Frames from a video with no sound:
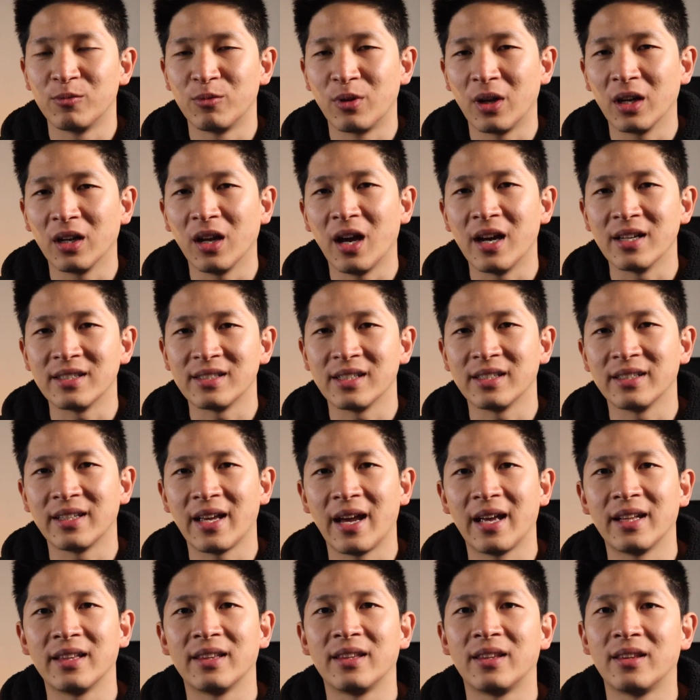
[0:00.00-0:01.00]
realizing
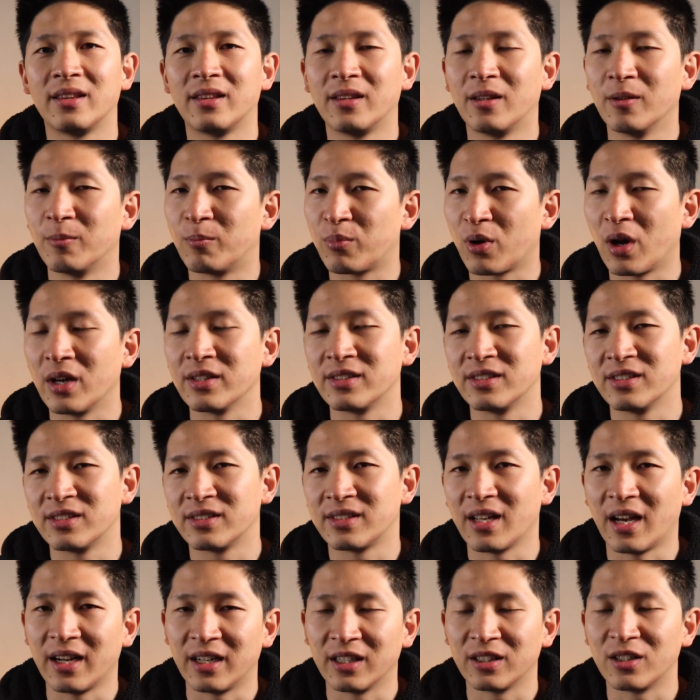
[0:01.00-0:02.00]
that the price is
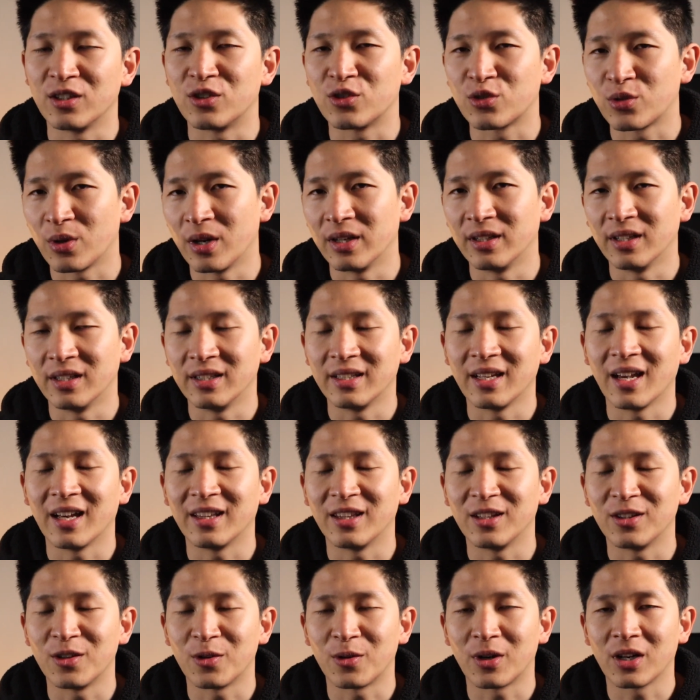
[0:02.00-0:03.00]
starting to trend in the
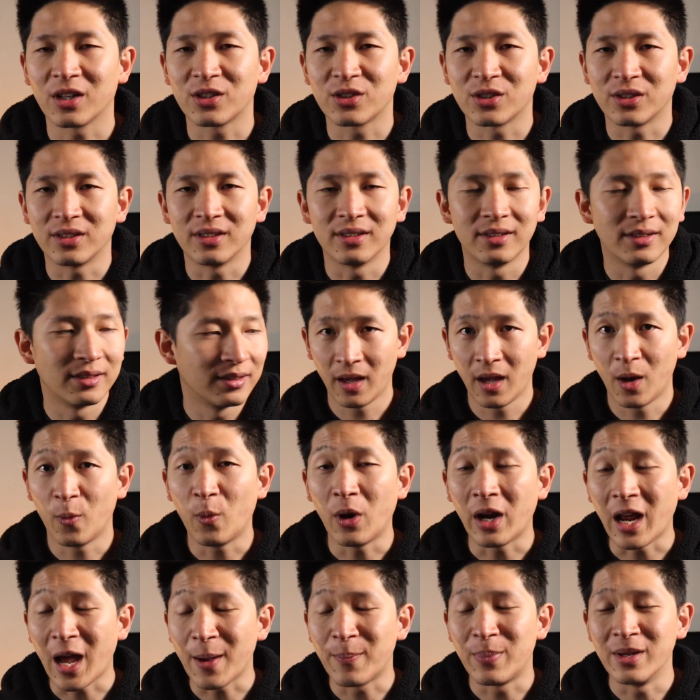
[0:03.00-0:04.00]
other direction.
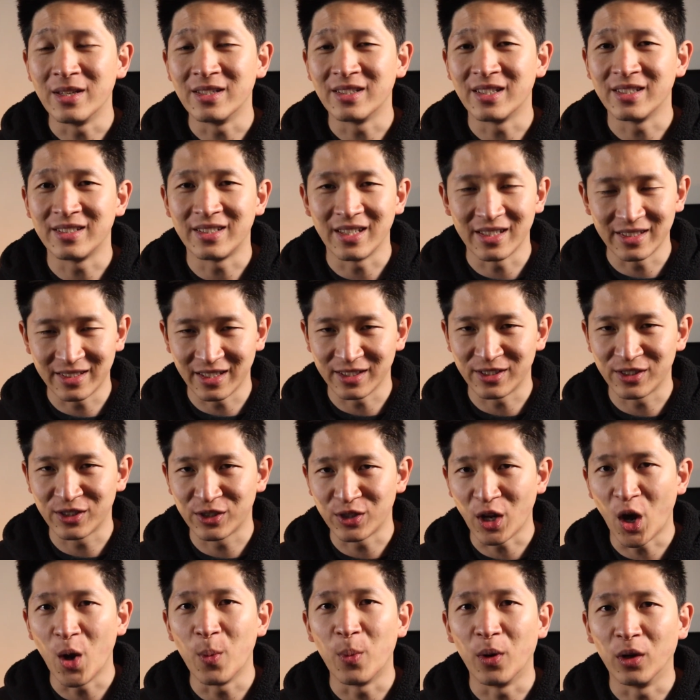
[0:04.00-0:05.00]
What happens is there's a
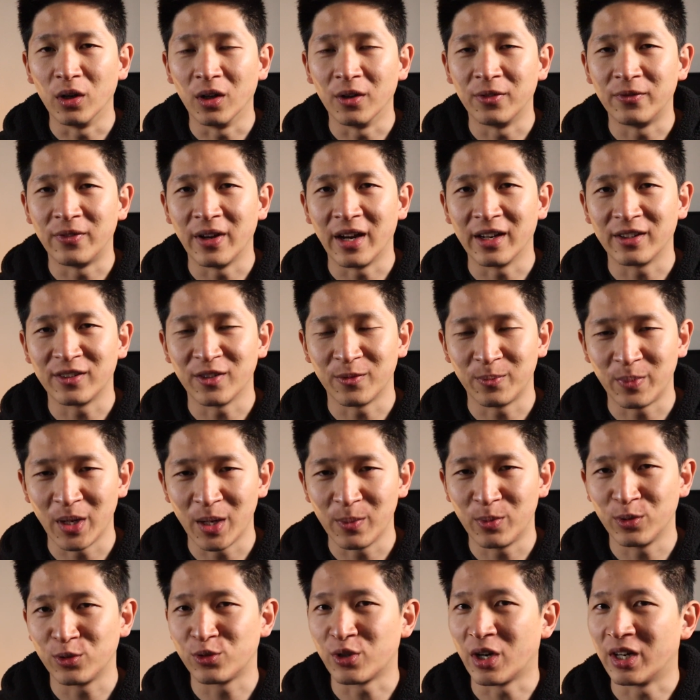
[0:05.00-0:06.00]
snowball effect of
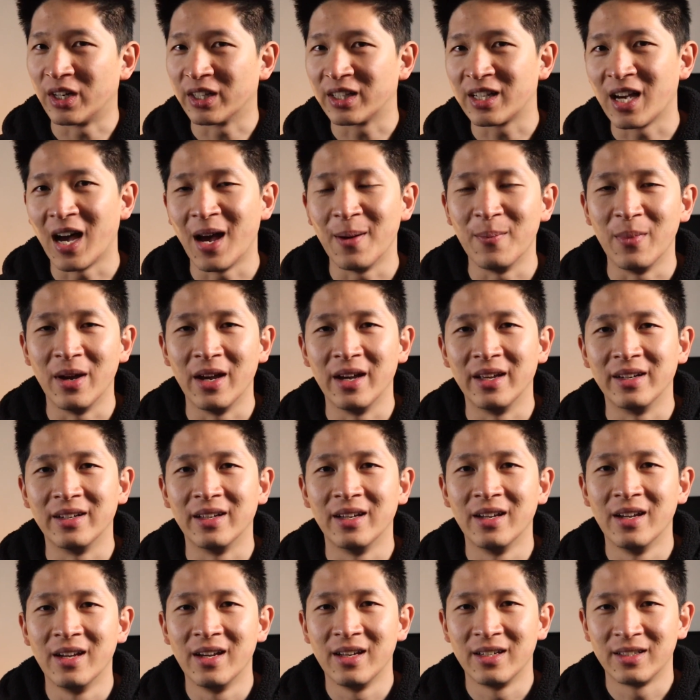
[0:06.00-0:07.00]
people trying to come in
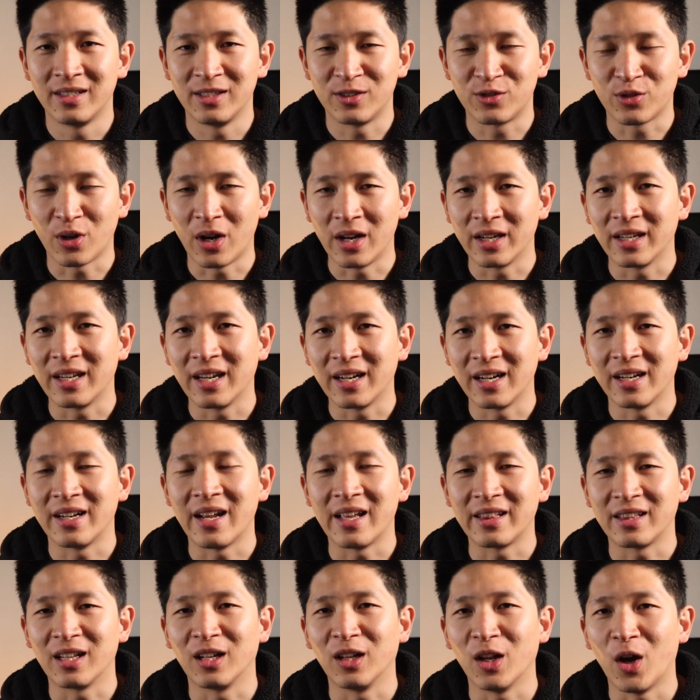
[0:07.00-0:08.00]
to try and get in
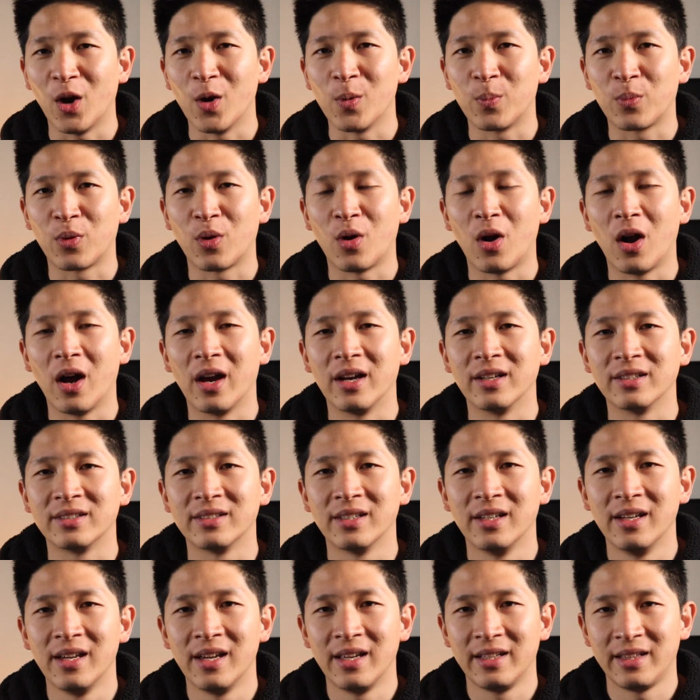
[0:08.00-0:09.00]
at the low price,
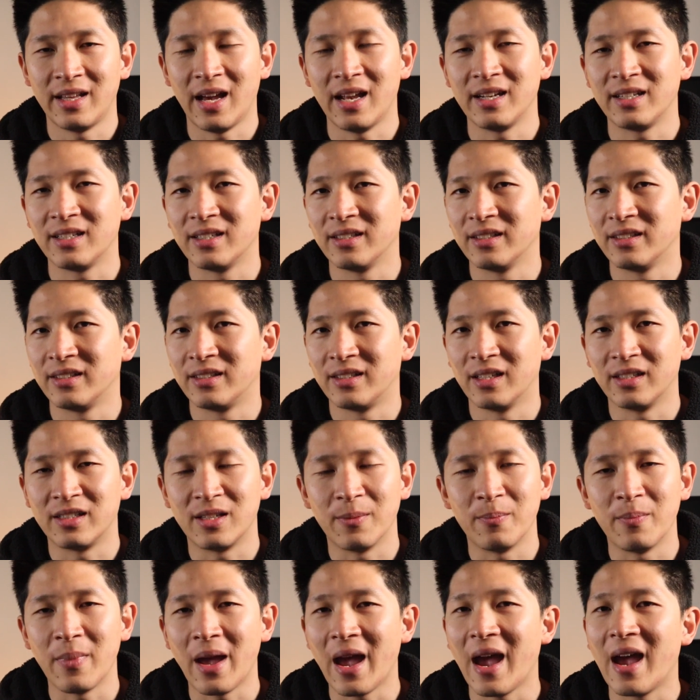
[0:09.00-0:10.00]
that the
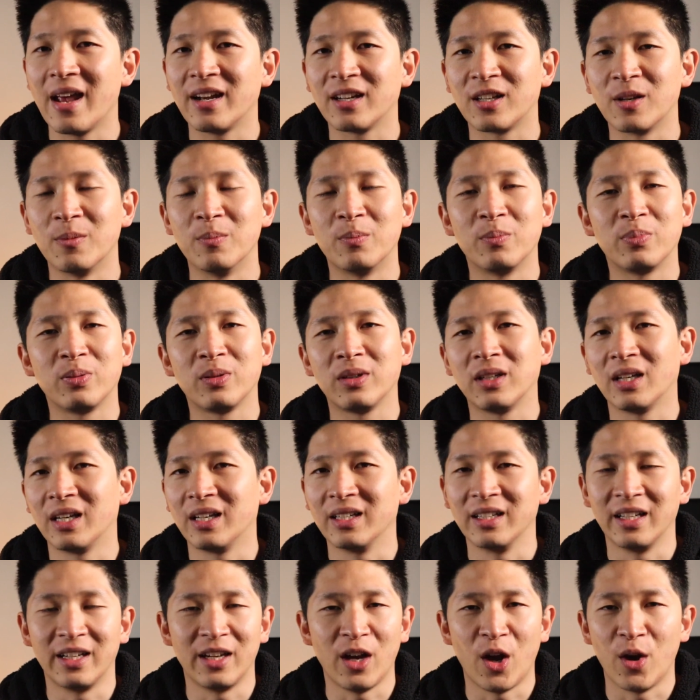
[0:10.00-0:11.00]
demand
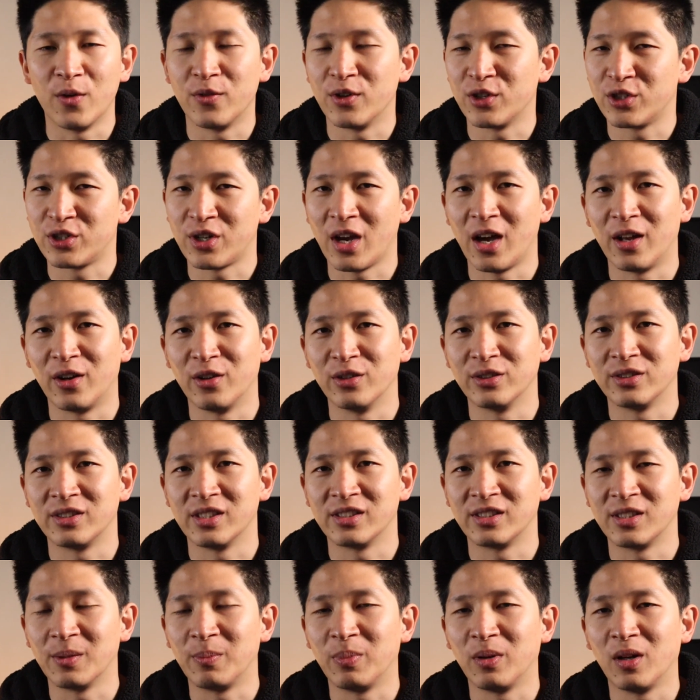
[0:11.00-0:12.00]
completely overshadows the
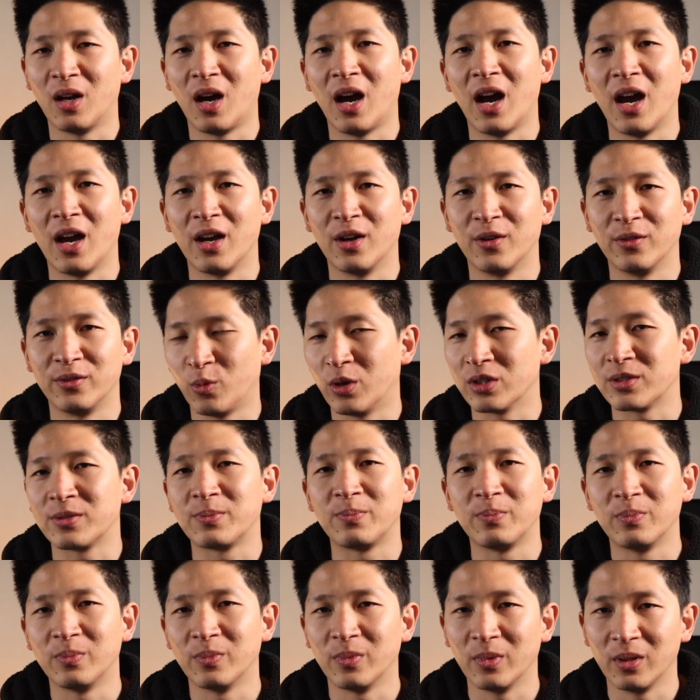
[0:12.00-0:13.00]
supply of what's
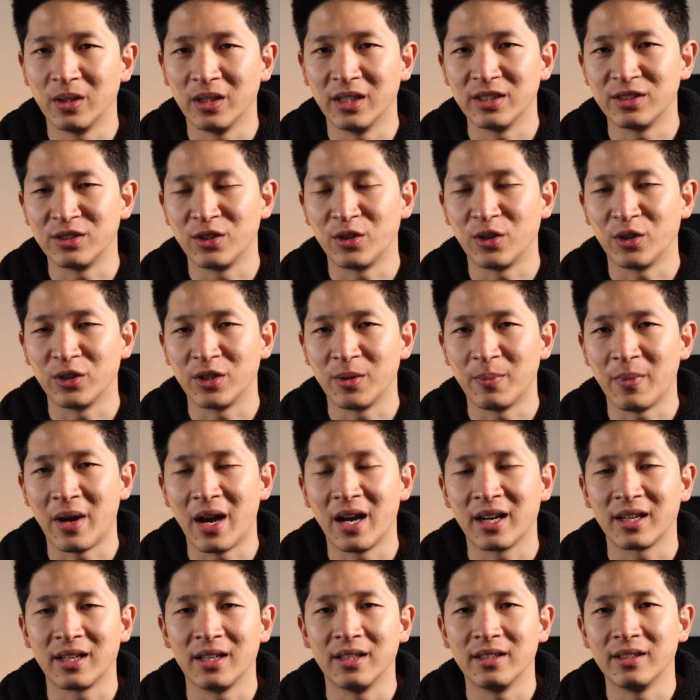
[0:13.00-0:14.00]
listed on the
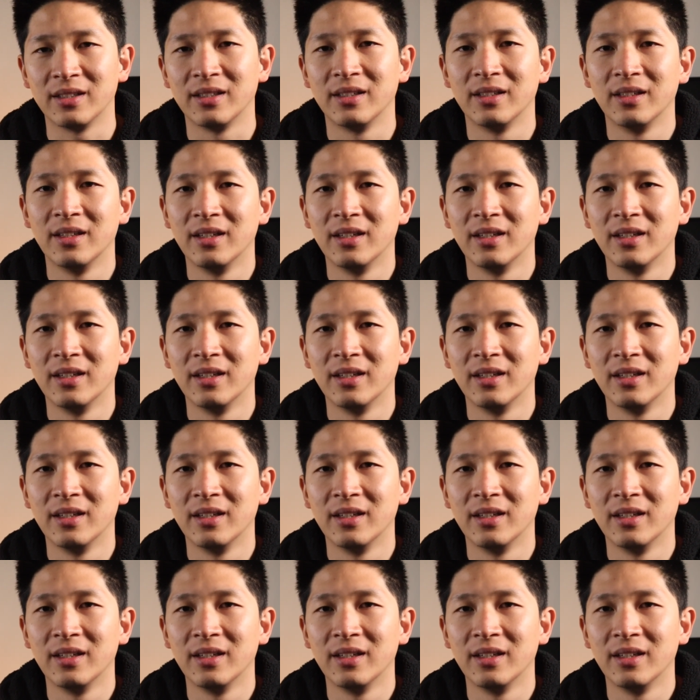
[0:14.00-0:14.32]
market.